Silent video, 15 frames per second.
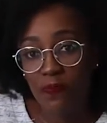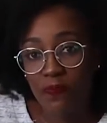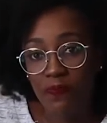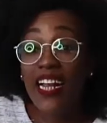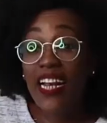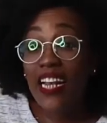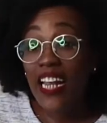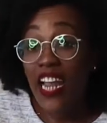
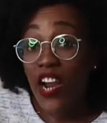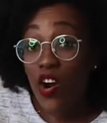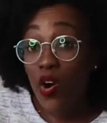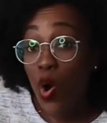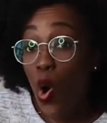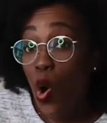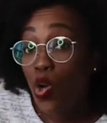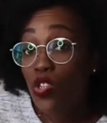
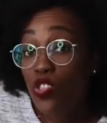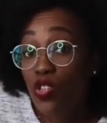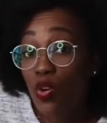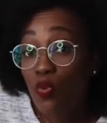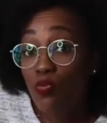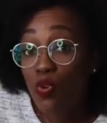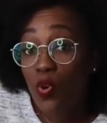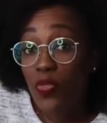Claire also
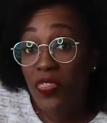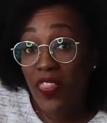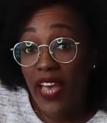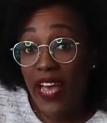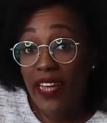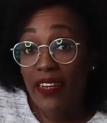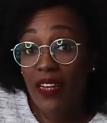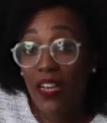wrote that,